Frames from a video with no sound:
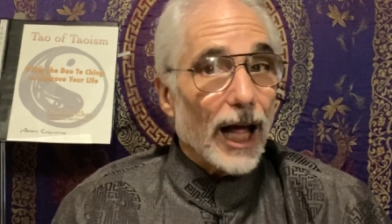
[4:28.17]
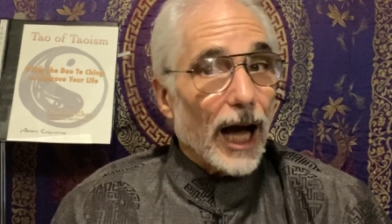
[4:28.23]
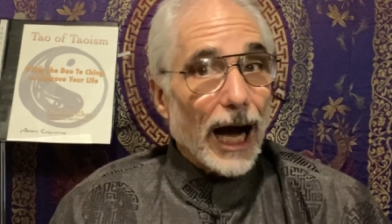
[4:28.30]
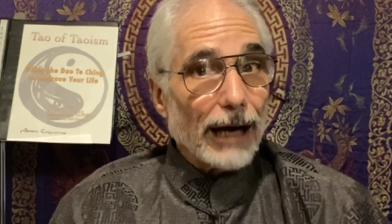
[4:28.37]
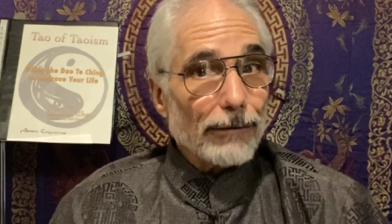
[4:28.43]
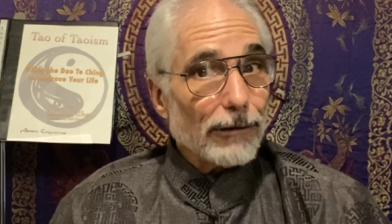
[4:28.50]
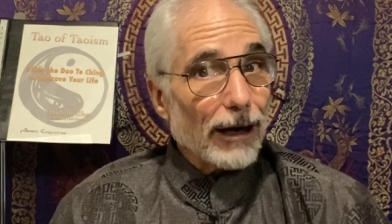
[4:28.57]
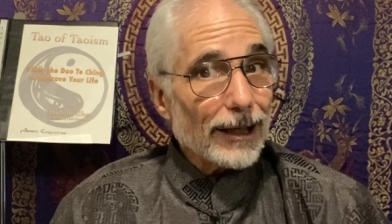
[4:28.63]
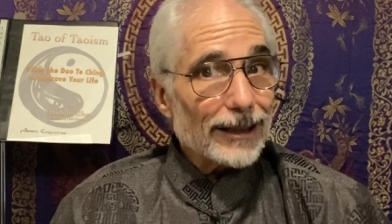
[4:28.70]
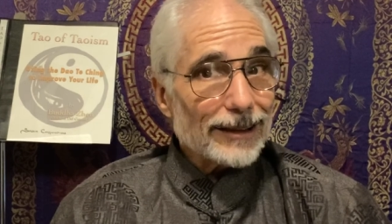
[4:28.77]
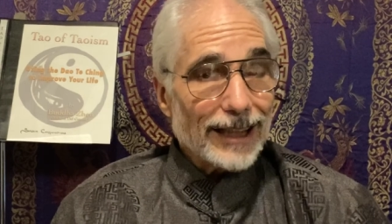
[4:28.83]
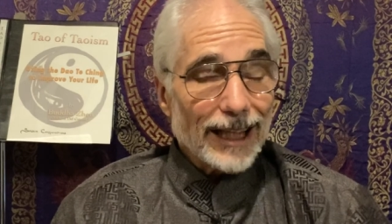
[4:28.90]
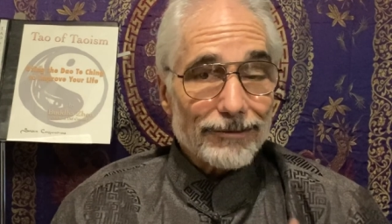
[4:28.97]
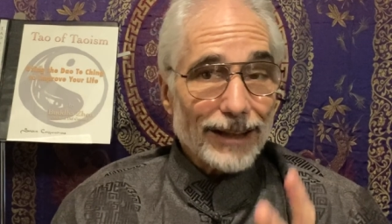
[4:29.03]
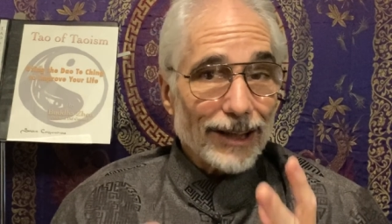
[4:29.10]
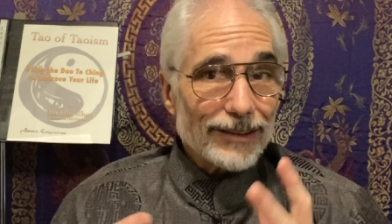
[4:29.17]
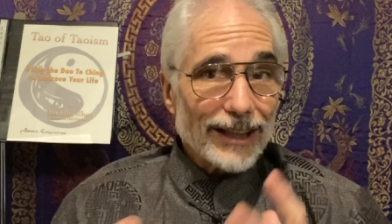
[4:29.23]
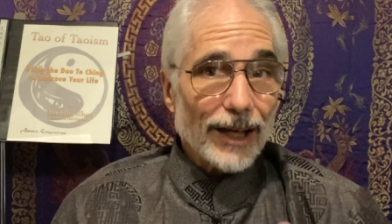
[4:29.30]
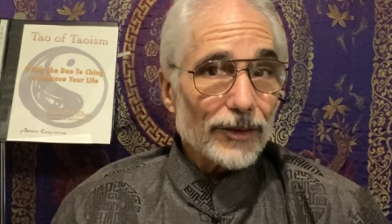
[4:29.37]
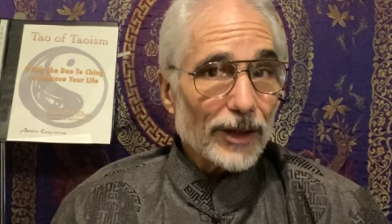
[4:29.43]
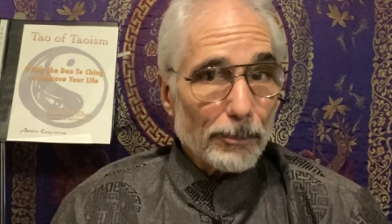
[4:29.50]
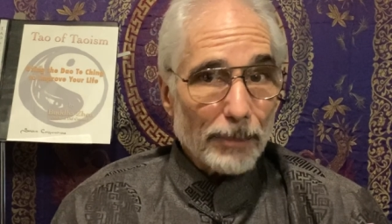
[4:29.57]
Ironically, I found
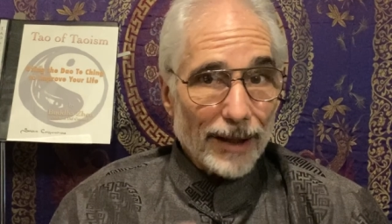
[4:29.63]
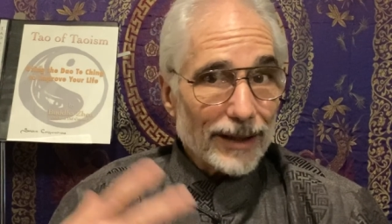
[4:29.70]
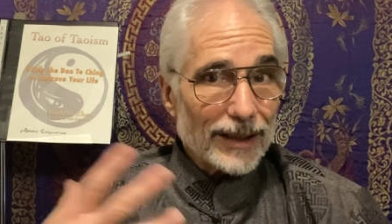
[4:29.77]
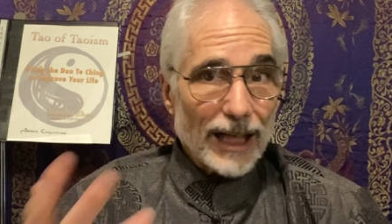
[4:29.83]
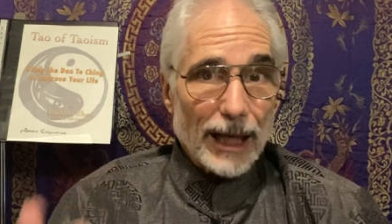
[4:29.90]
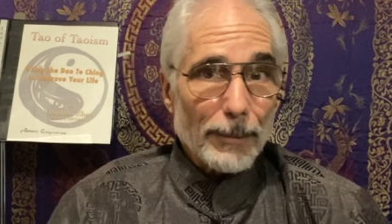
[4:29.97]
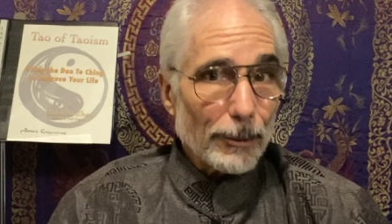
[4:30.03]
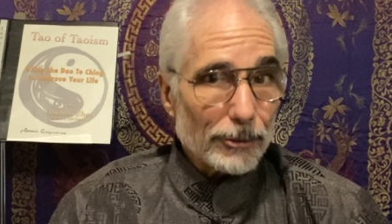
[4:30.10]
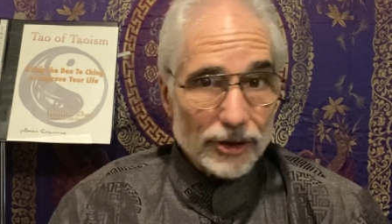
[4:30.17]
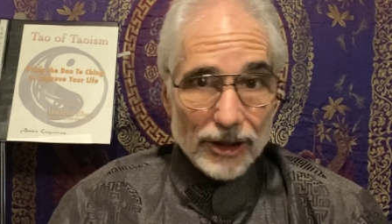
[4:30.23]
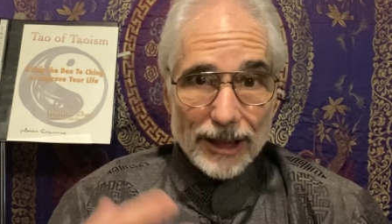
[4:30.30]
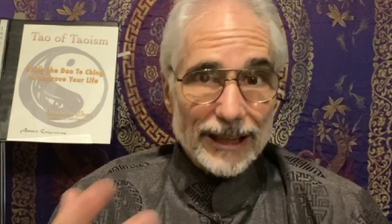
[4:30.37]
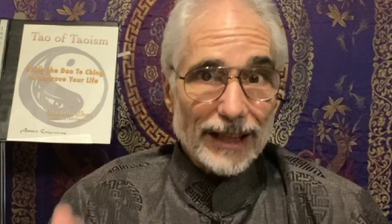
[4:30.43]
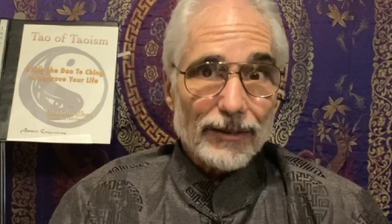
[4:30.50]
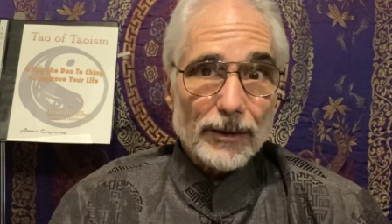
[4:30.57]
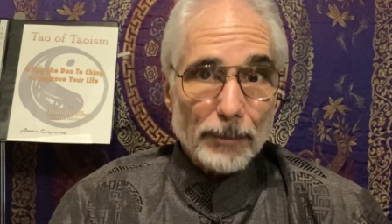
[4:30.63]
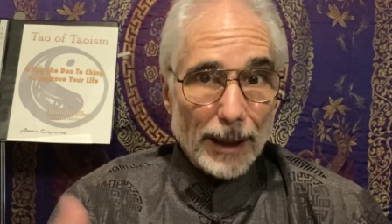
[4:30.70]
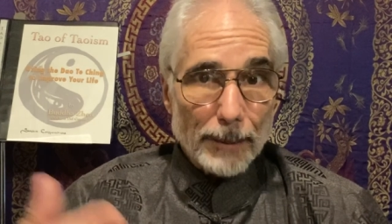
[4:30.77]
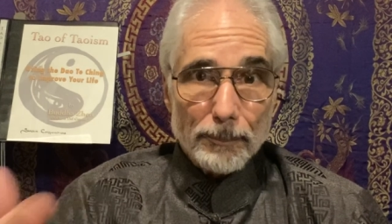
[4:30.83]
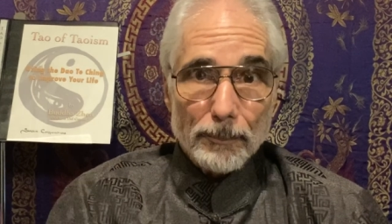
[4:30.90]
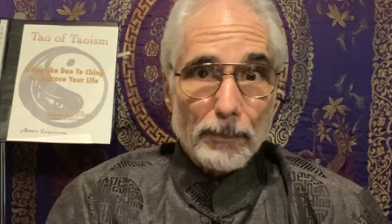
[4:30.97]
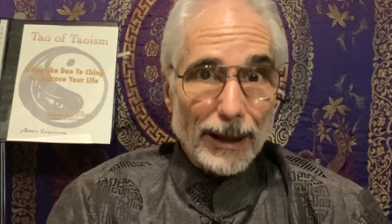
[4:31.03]
out that by the time I was done giving my
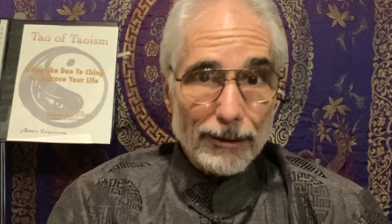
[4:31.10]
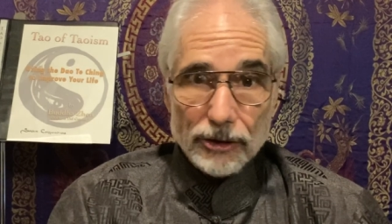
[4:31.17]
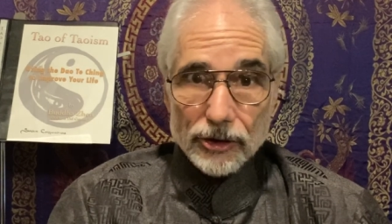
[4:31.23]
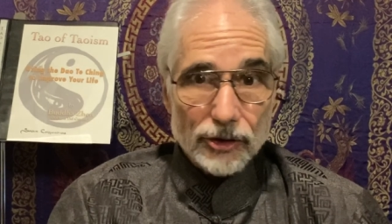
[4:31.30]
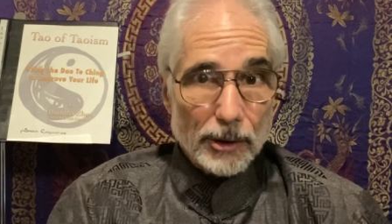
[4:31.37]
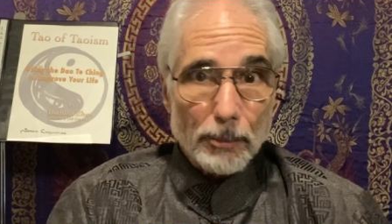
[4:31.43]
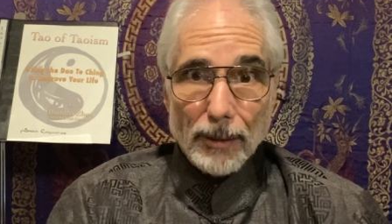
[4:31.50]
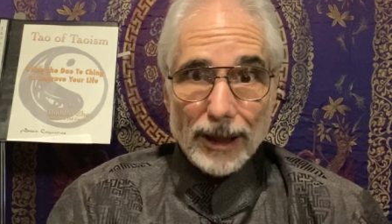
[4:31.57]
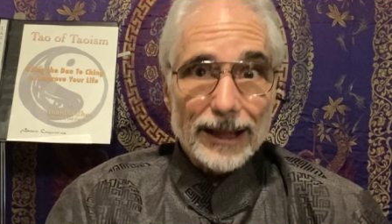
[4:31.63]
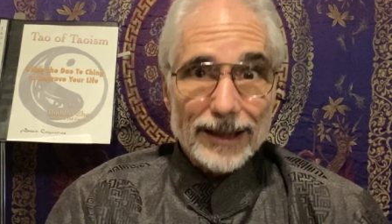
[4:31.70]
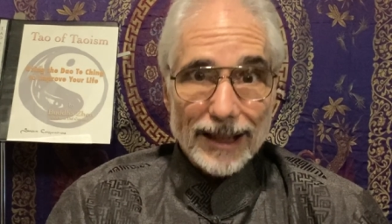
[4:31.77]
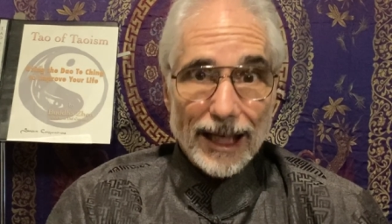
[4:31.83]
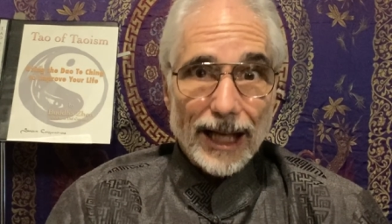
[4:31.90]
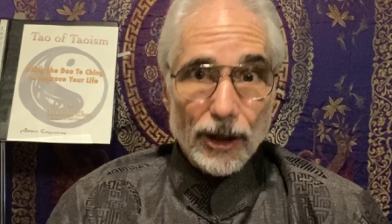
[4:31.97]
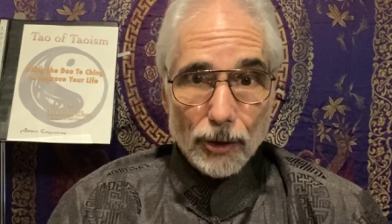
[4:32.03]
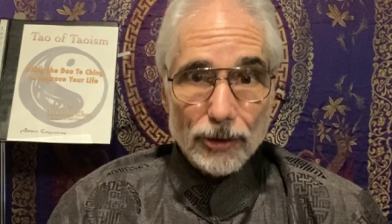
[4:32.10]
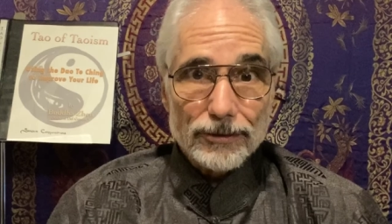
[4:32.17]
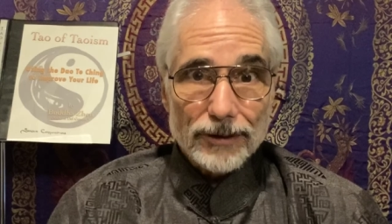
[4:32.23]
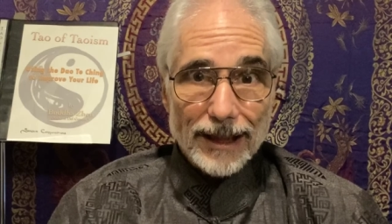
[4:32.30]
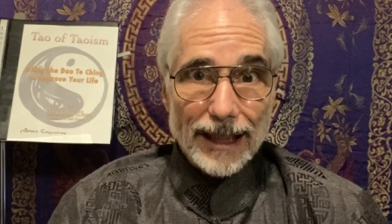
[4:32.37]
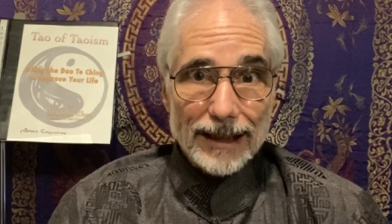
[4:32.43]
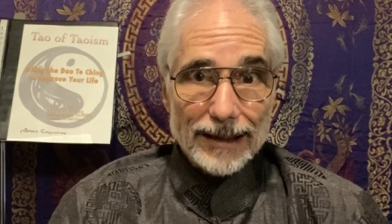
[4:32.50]
parents the money that I owed
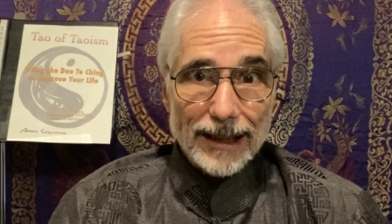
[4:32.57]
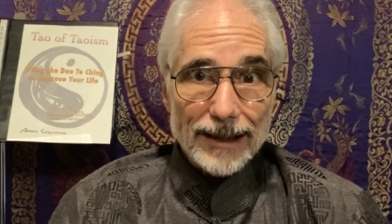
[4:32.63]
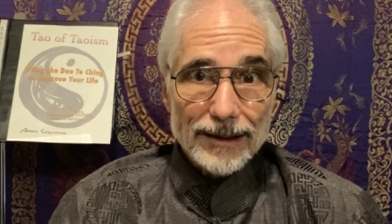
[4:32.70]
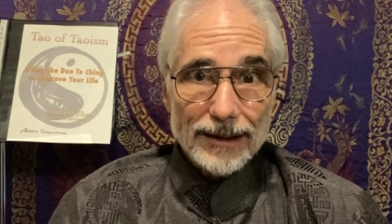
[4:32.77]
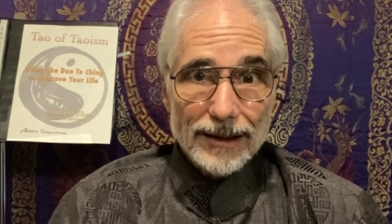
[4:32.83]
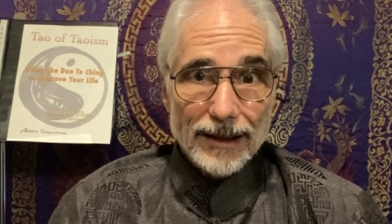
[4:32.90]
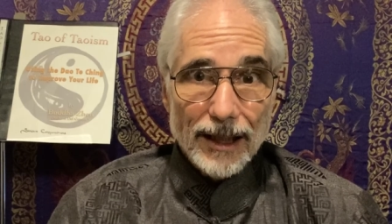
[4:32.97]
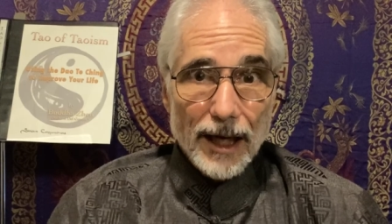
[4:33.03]
for that thing,